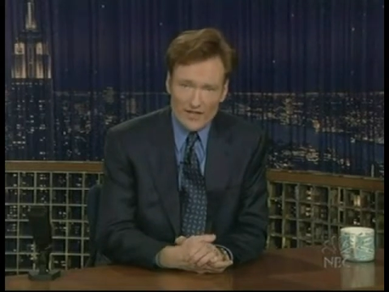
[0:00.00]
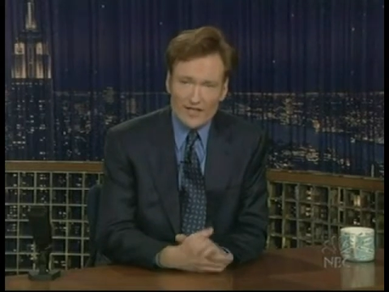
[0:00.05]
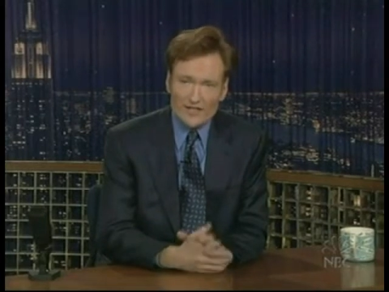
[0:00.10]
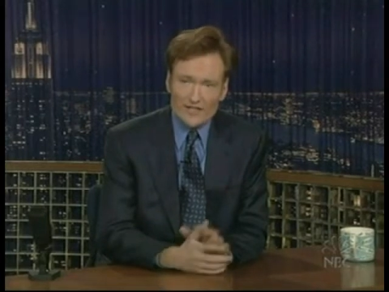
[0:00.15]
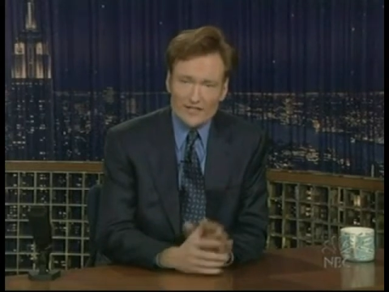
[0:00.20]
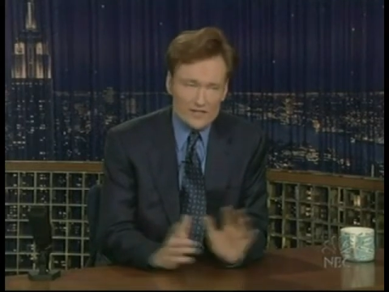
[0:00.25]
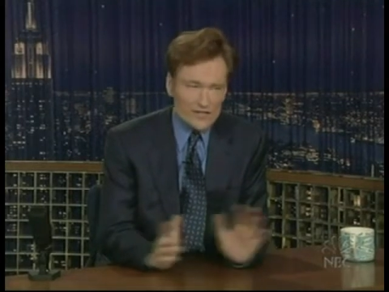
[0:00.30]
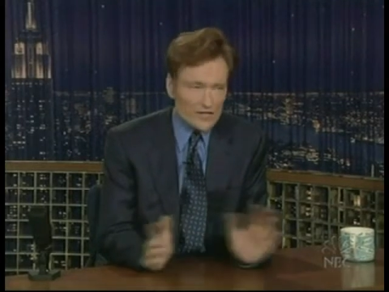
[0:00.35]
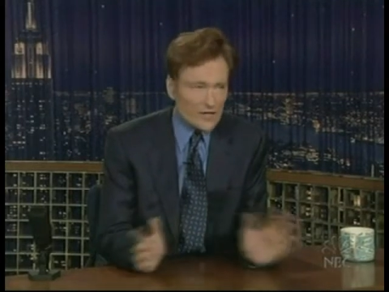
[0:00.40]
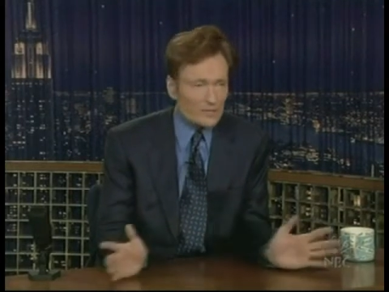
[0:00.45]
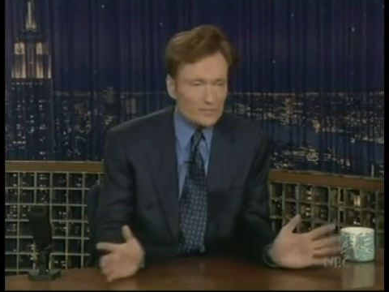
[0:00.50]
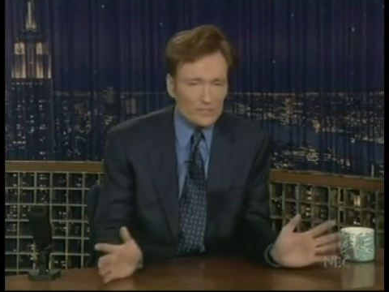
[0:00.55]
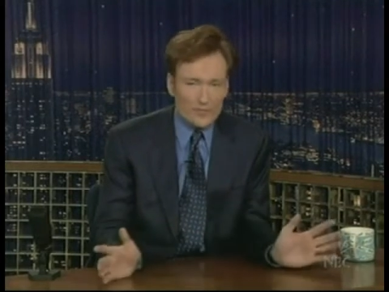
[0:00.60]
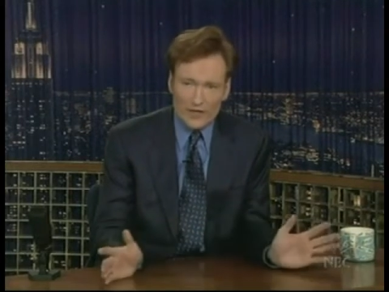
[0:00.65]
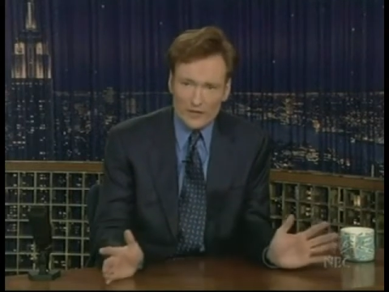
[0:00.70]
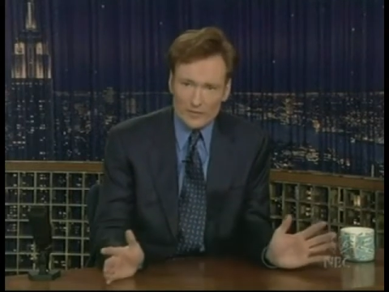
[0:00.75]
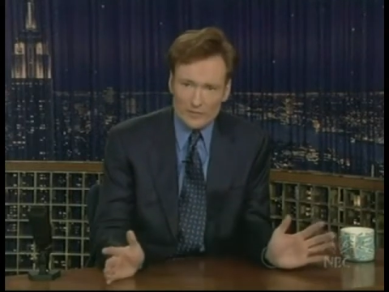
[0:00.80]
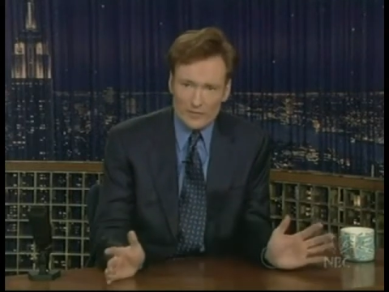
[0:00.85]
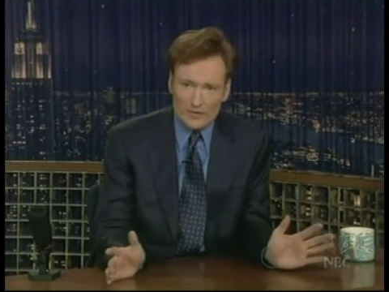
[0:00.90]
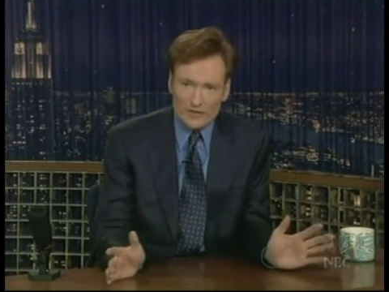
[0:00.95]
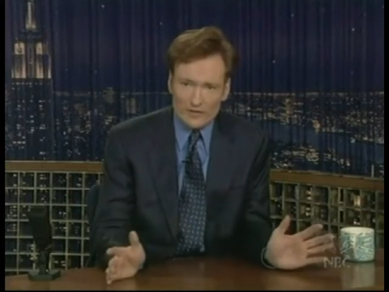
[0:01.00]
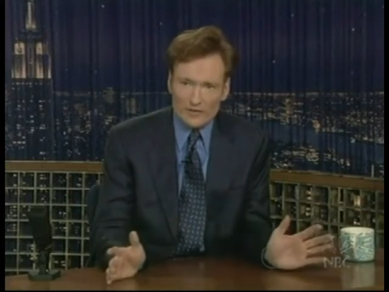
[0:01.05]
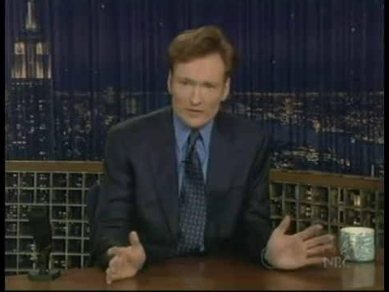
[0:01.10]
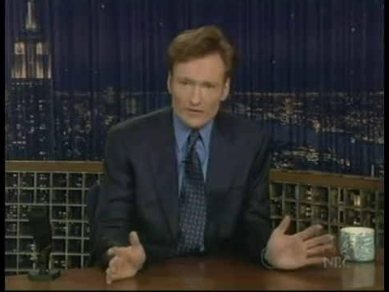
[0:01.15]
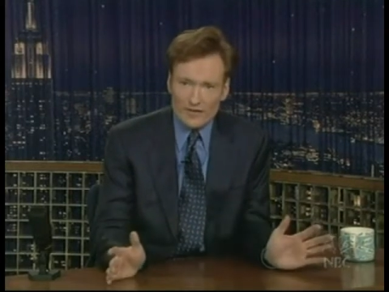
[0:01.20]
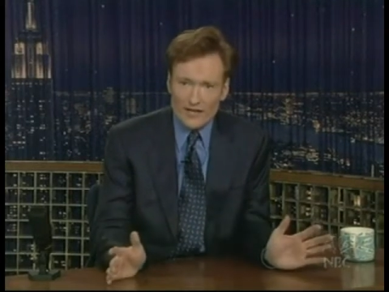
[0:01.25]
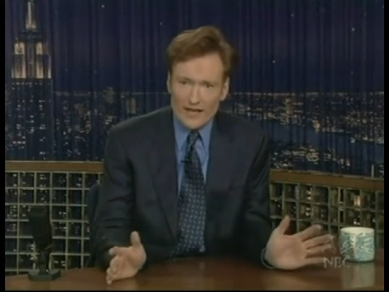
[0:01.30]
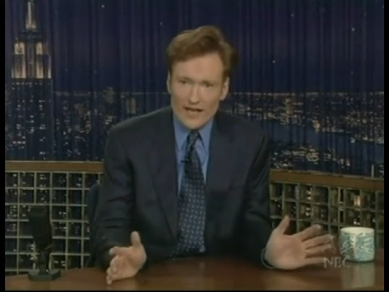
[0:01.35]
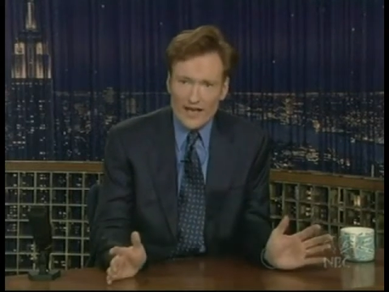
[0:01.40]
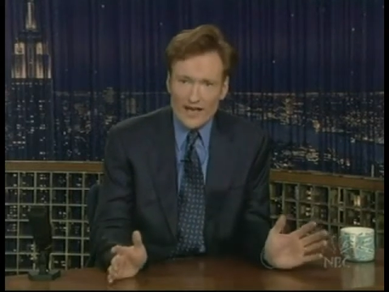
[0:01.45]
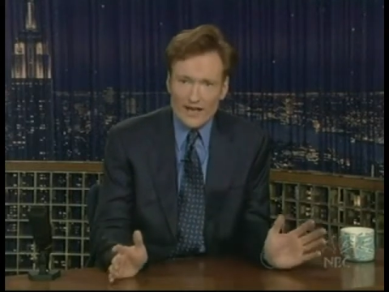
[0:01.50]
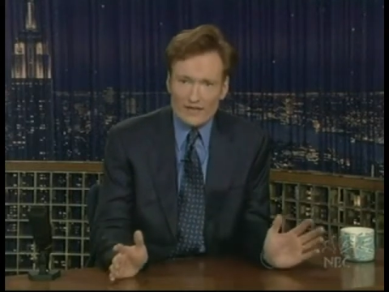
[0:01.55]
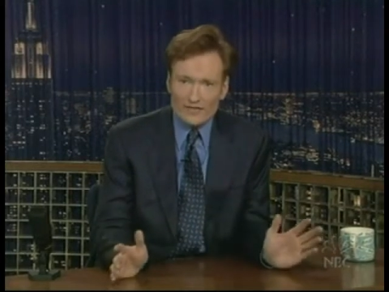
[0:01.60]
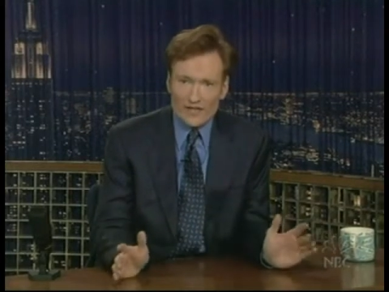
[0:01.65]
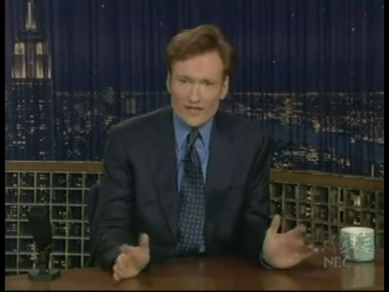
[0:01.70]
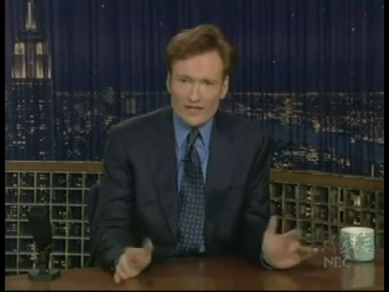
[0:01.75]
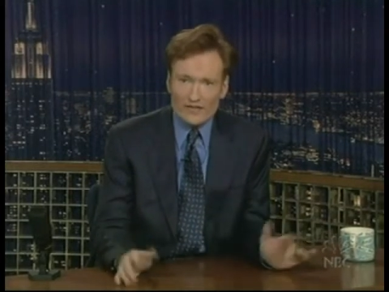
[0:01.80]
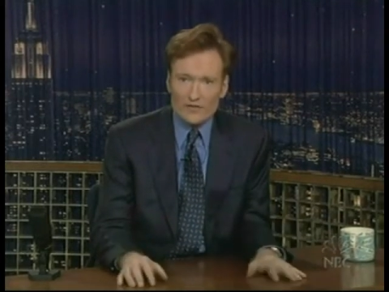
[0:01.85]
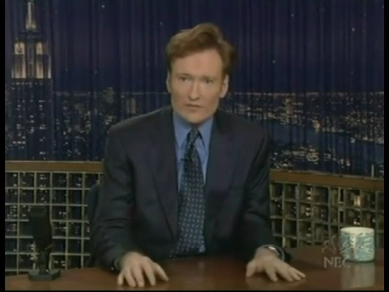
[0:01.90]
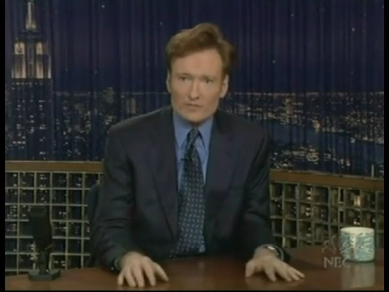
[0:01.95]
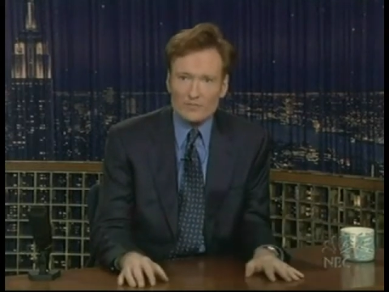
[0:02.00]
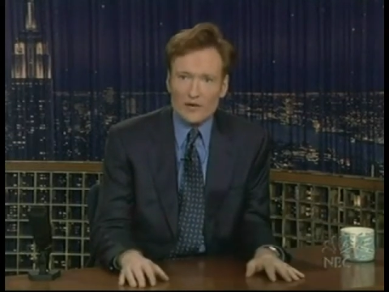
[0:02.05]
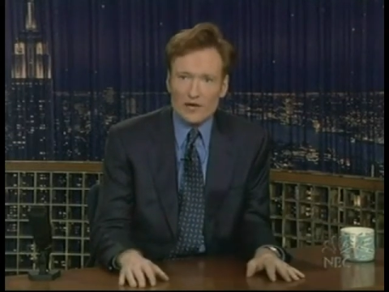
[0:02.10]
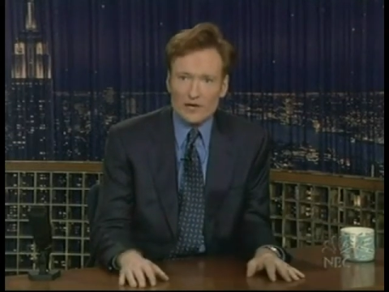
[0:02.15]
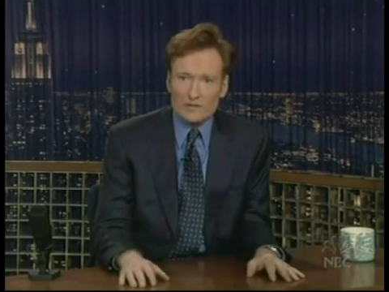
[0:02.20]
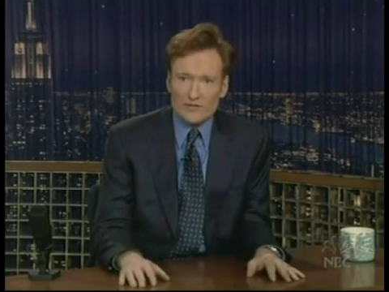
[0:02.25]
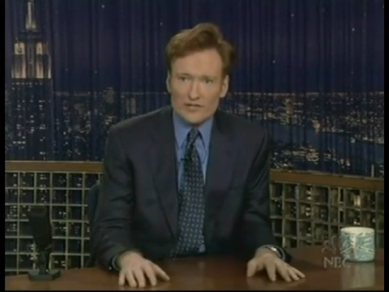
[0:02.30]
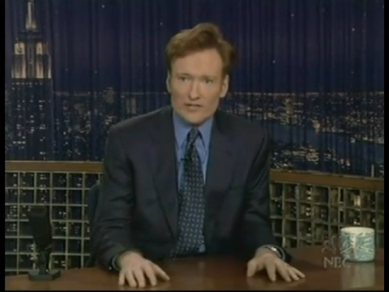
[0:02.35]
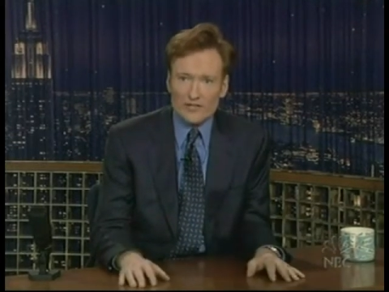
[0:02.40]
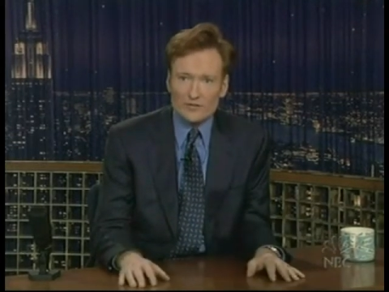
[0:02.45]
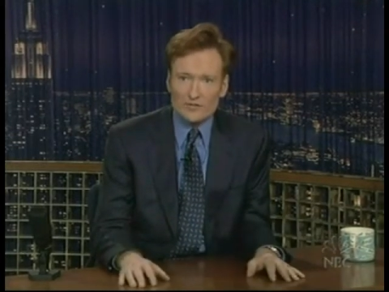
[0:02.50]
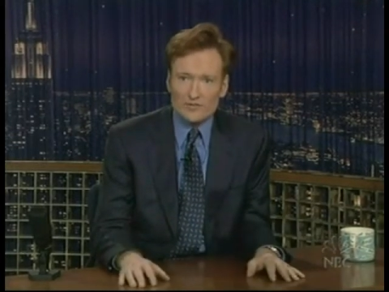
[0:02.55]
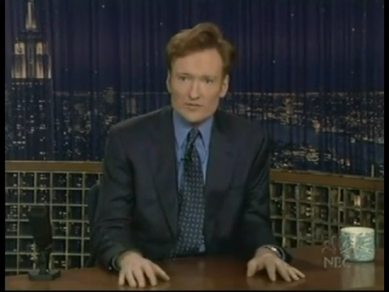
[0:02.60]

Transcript: Some people have even barbecued